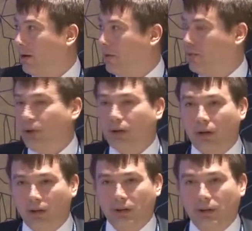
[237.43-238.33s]

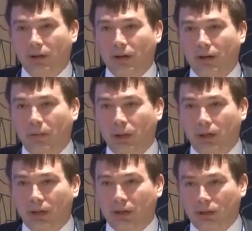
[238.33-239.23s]
fear
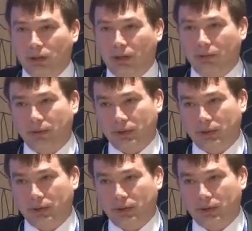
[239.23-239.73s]
beginners if it